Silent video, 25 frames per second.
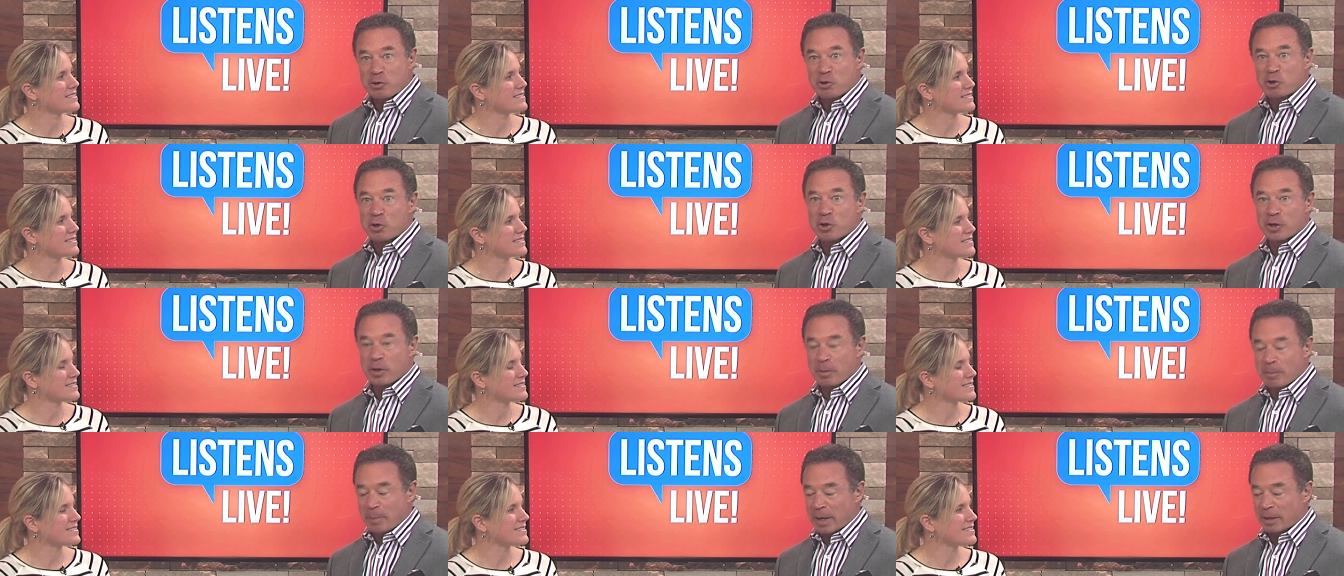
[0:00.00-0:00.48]
Speaker 1: good
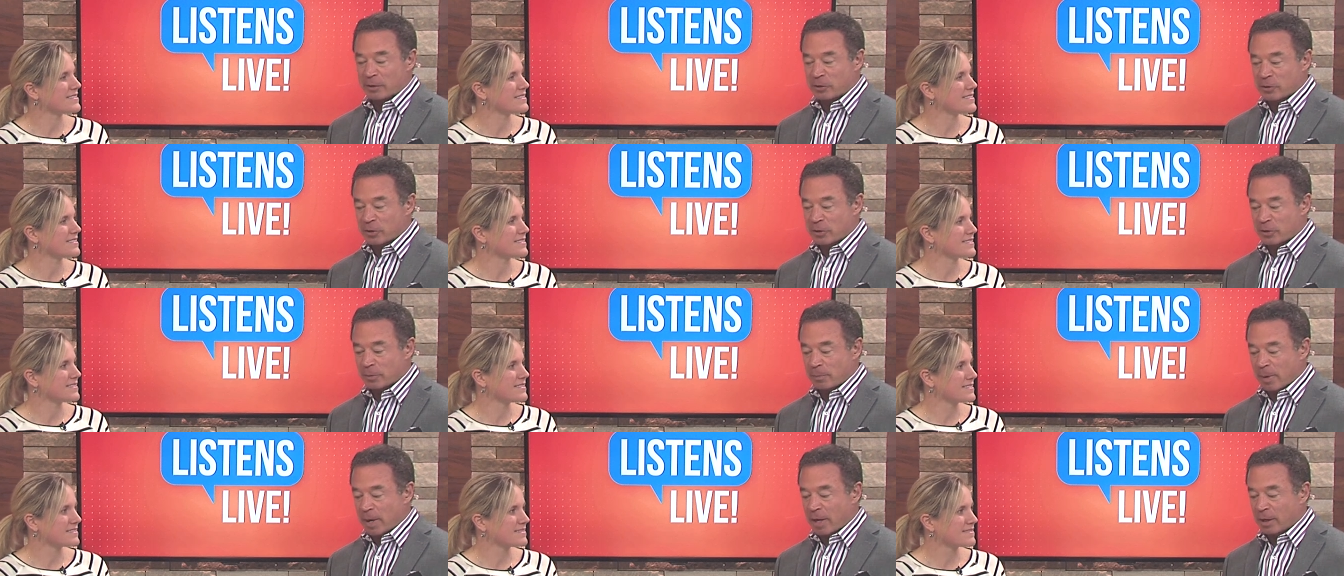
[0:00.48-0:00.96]
about your
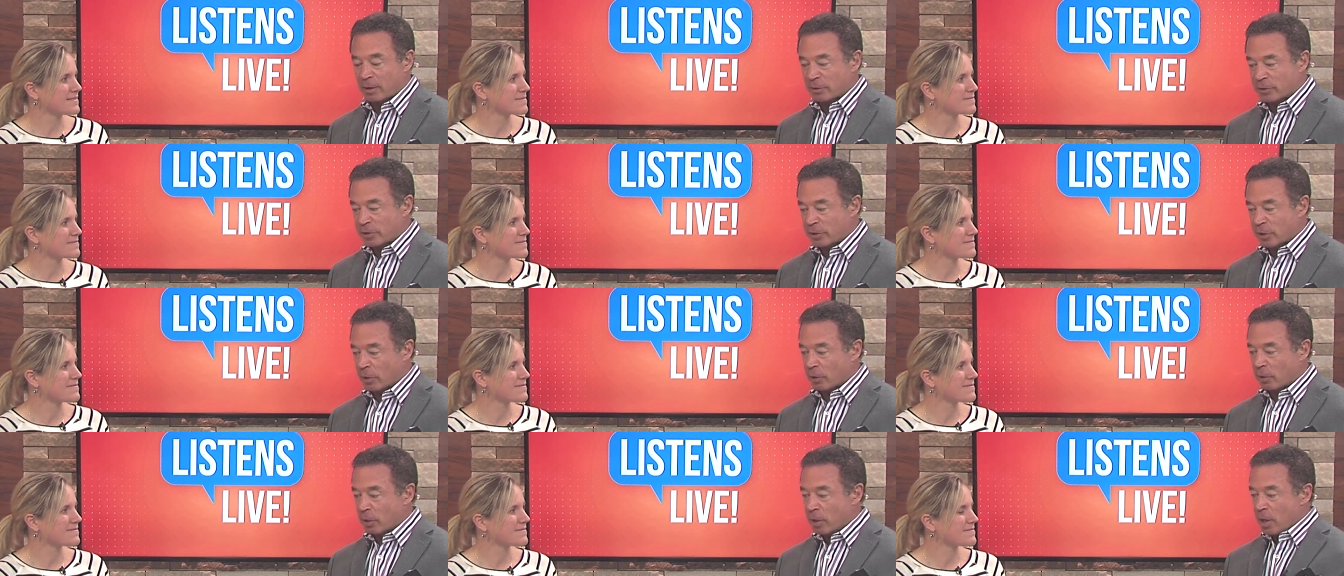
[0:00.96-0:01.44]
smile.
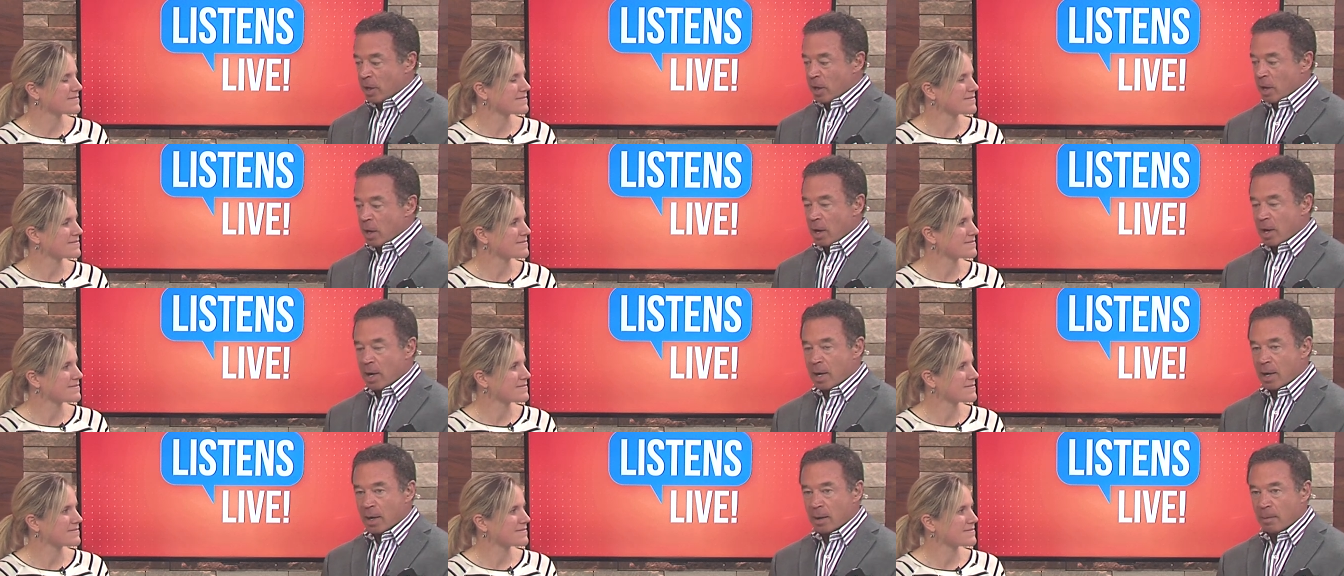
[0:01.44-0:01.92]
So, 571-5263,
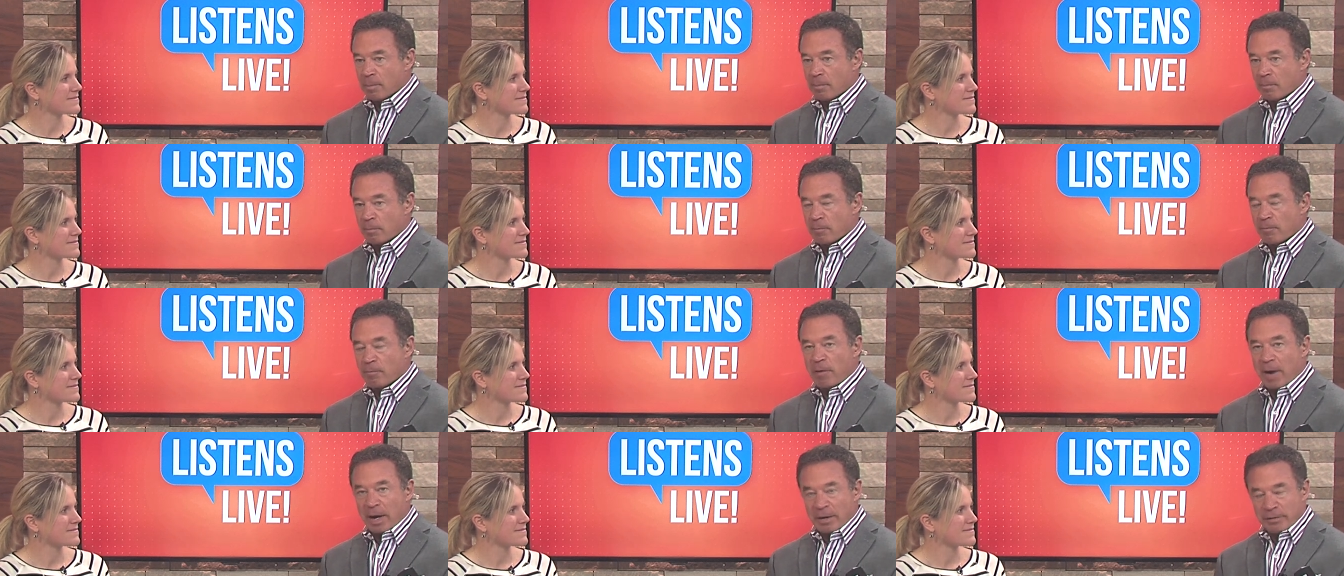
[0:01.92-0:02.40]
um,